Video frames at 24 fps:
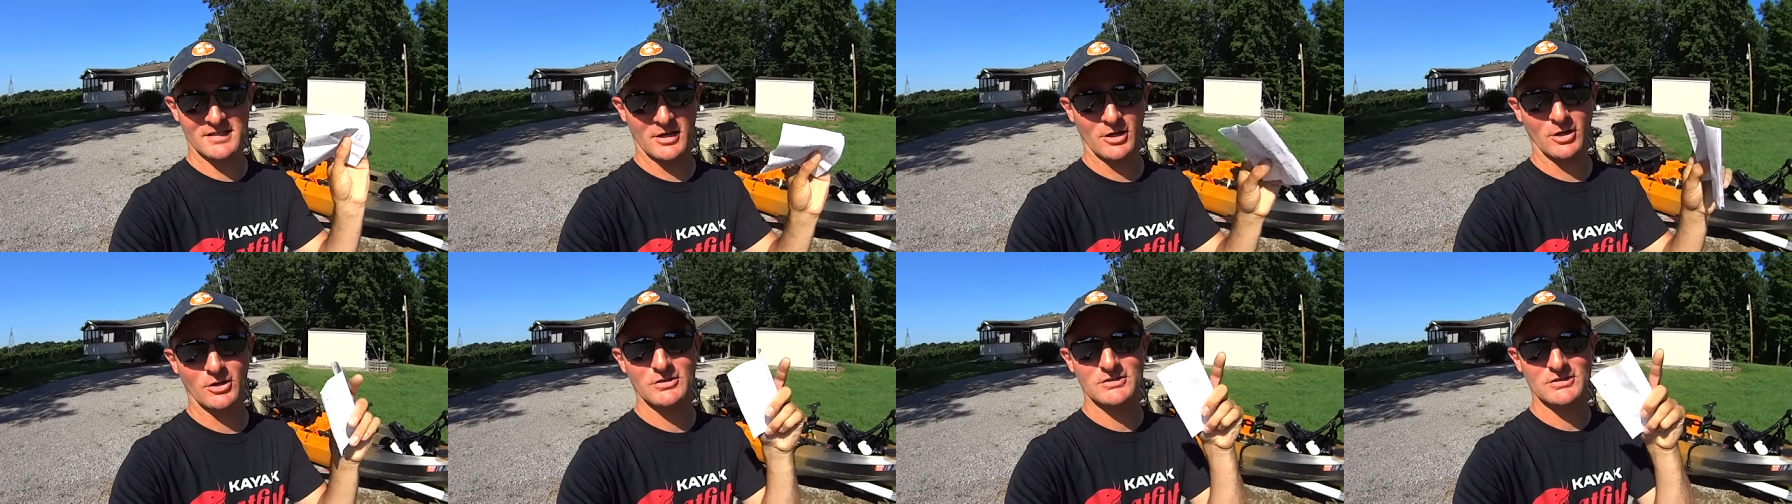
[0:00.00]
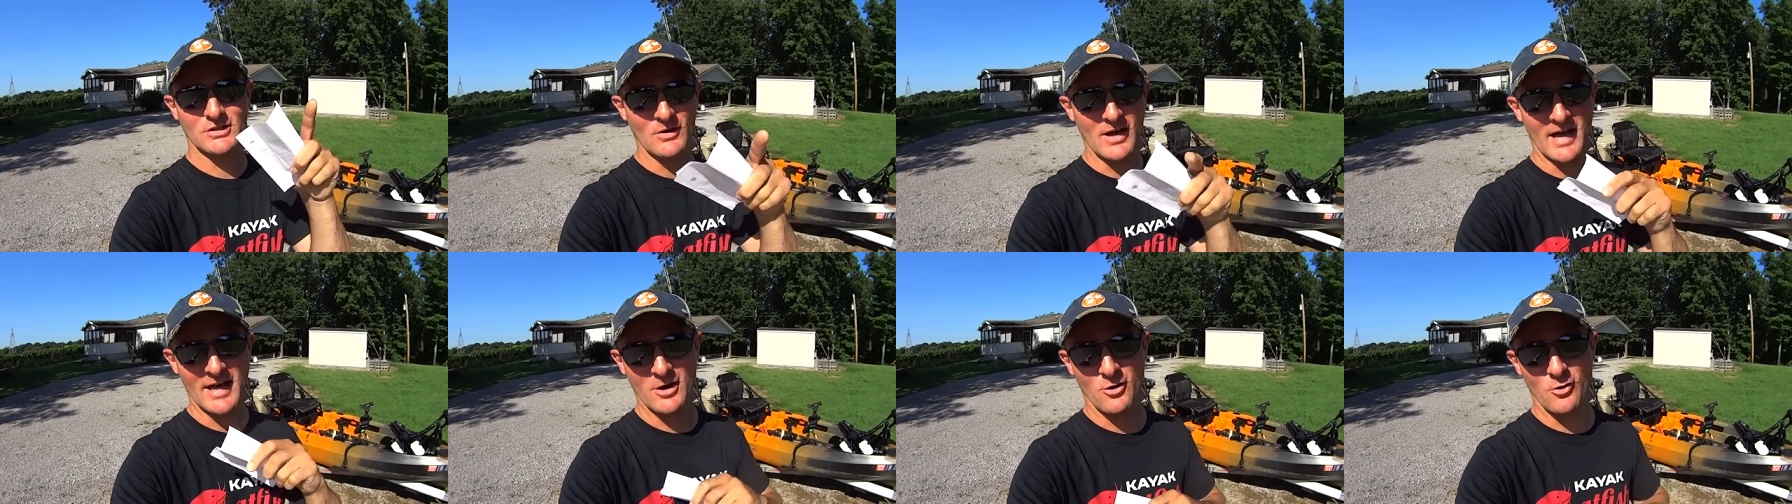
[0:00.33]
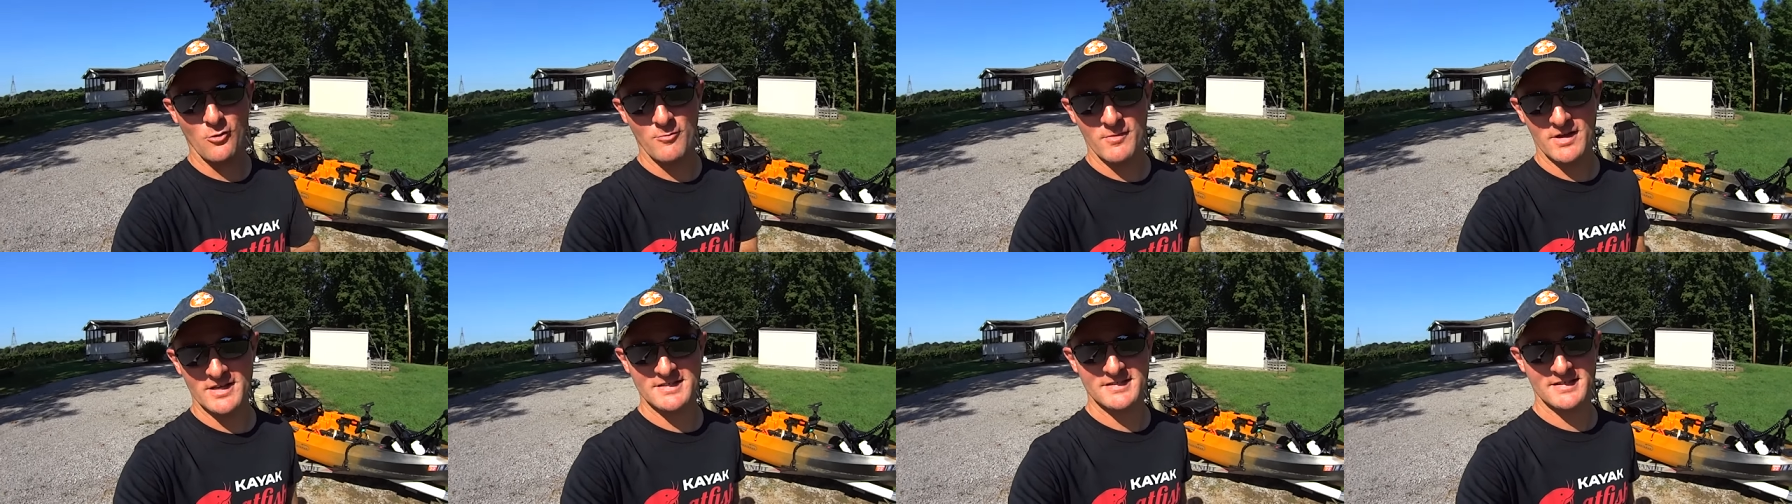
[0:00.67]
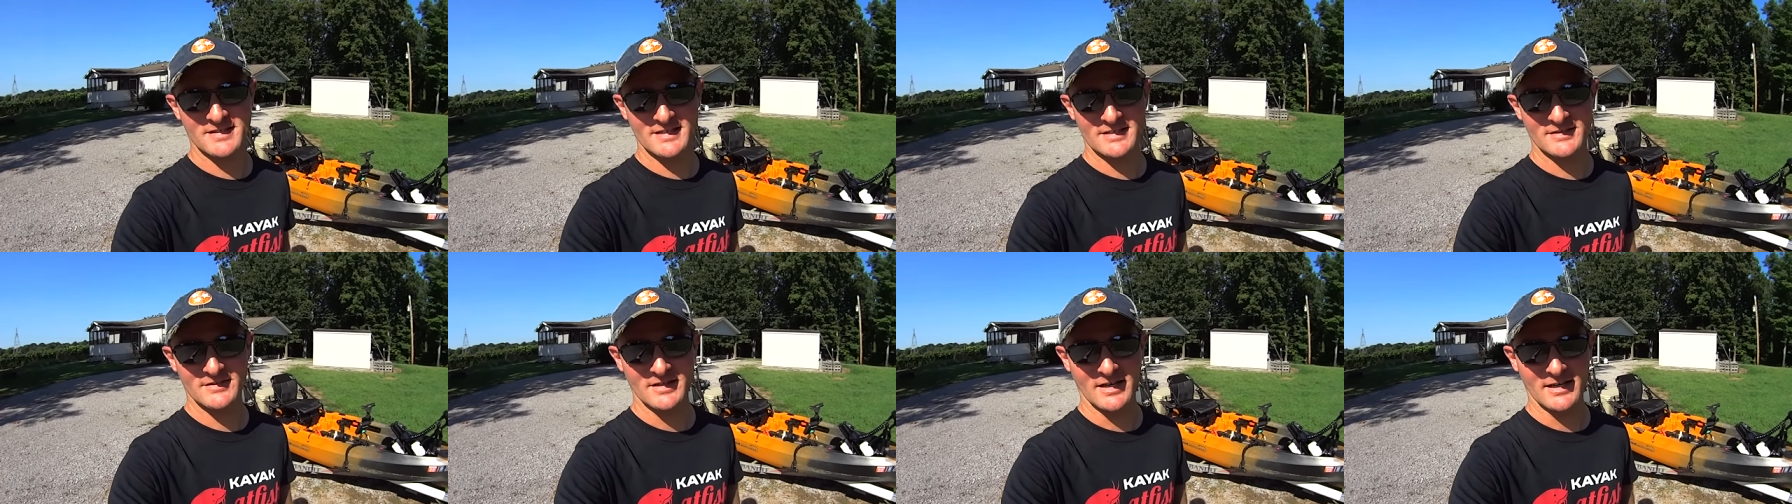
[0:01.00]
here so I don't miss
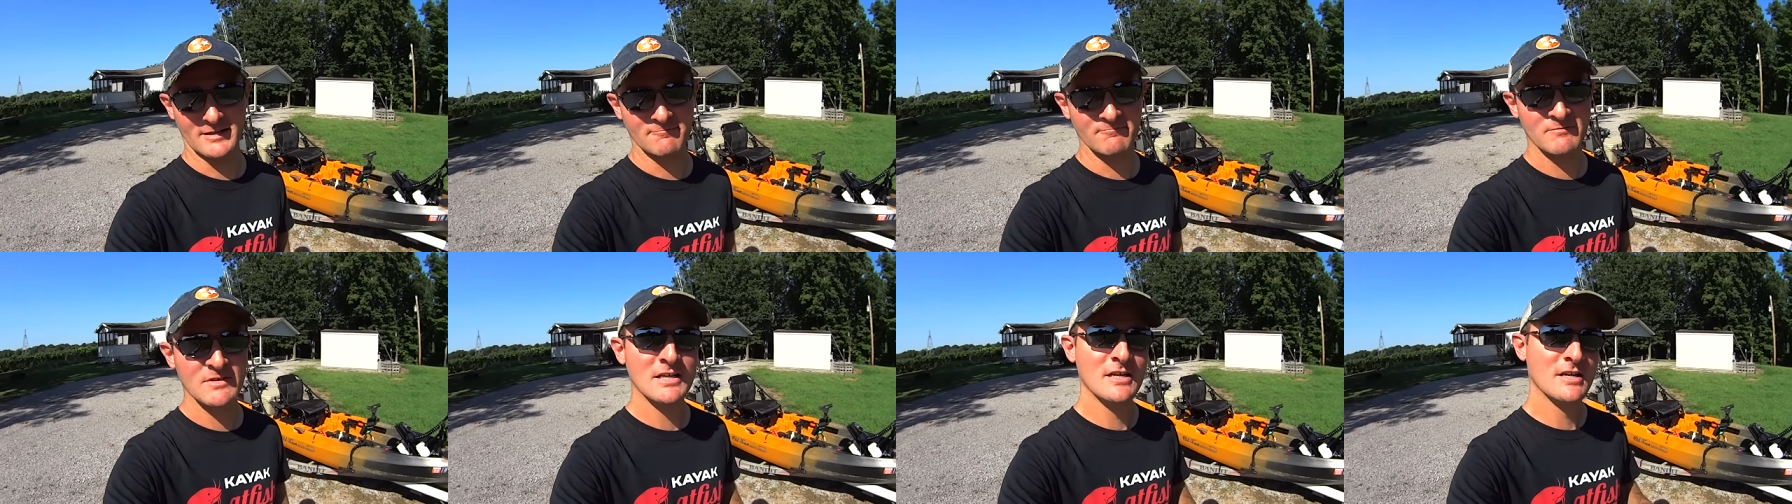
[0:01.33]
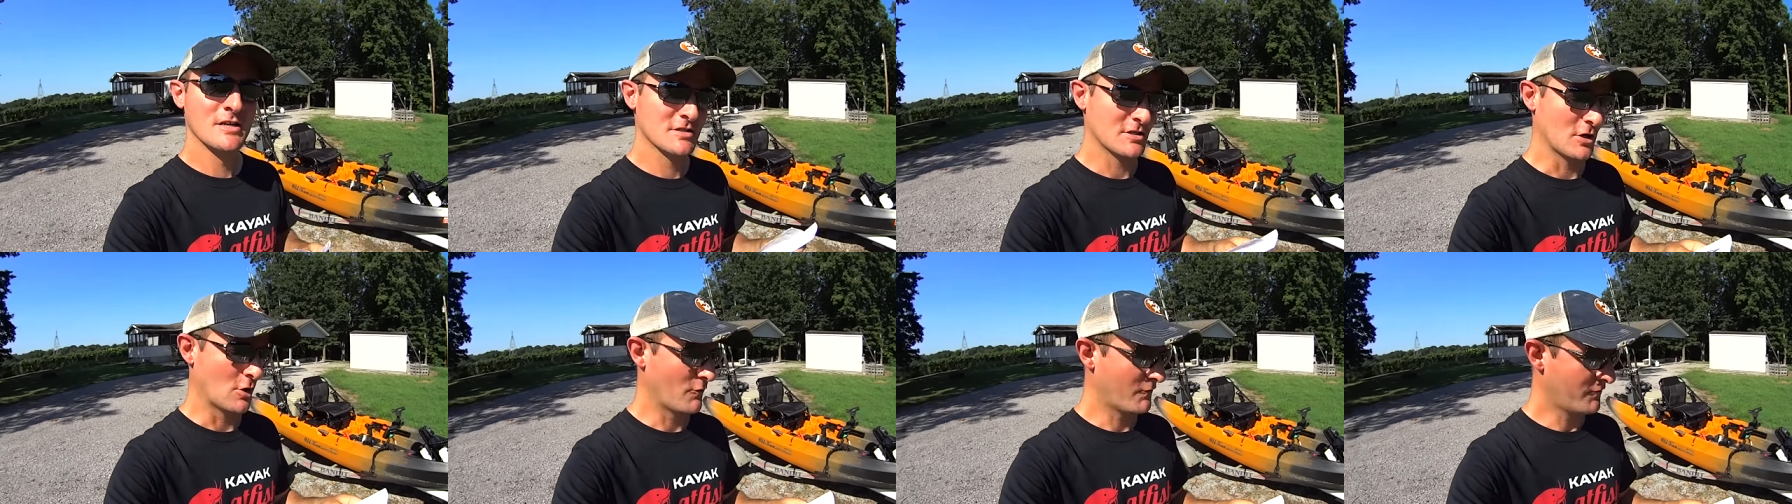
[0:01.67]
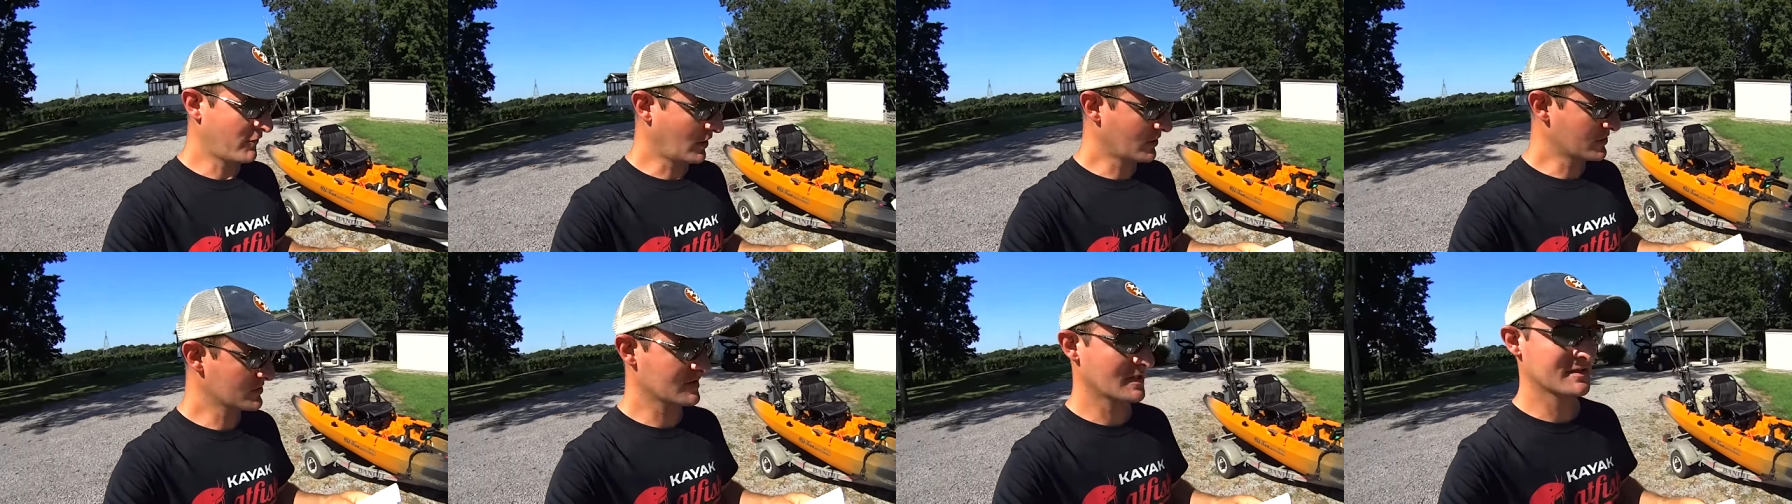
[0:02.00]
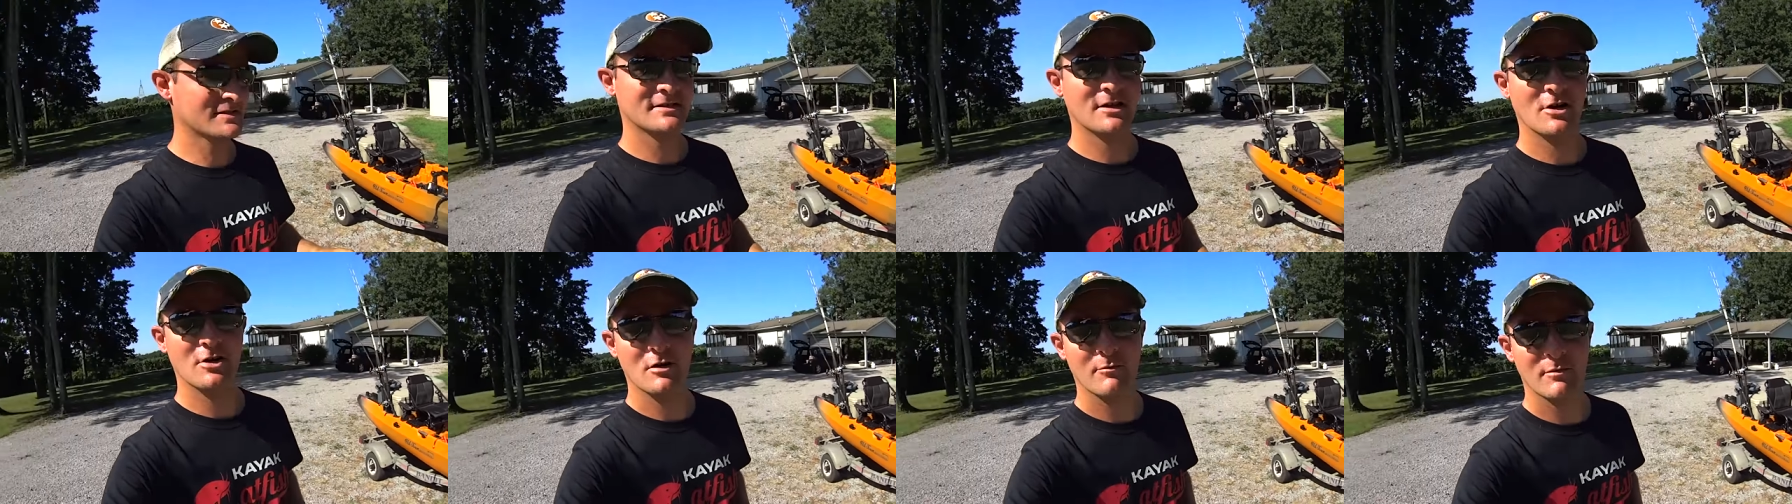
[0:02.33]
anything. So first,
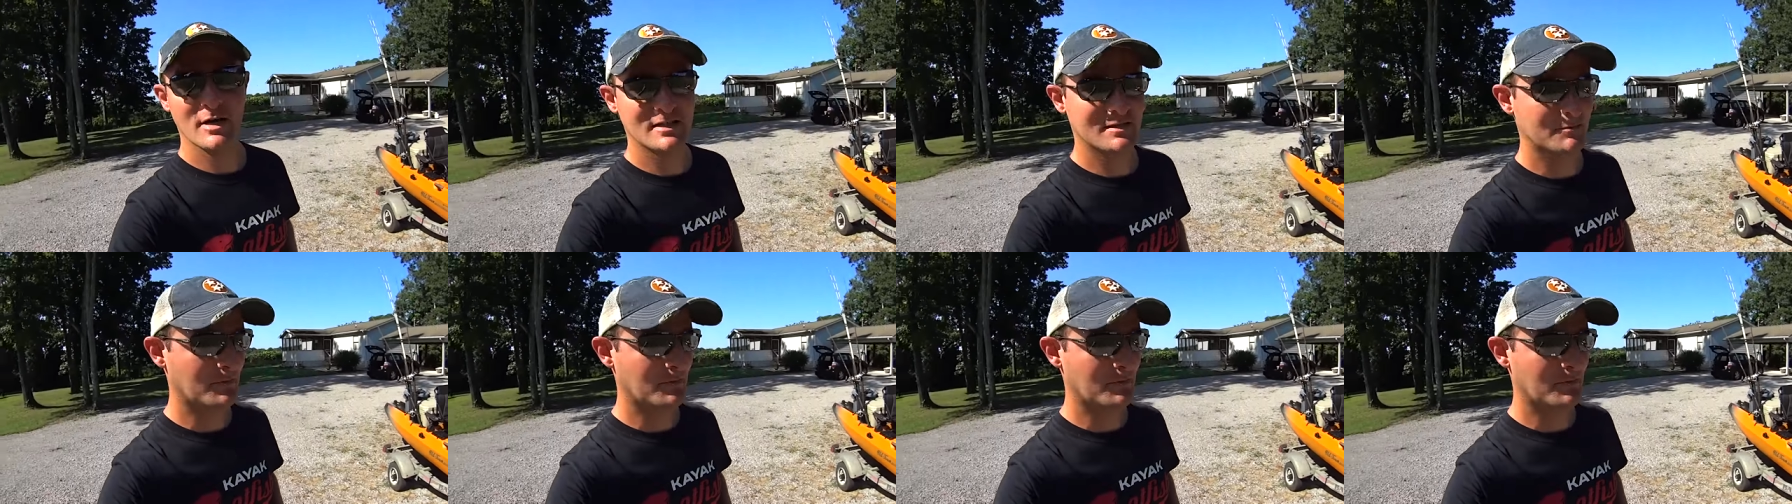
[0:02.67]
let's talk about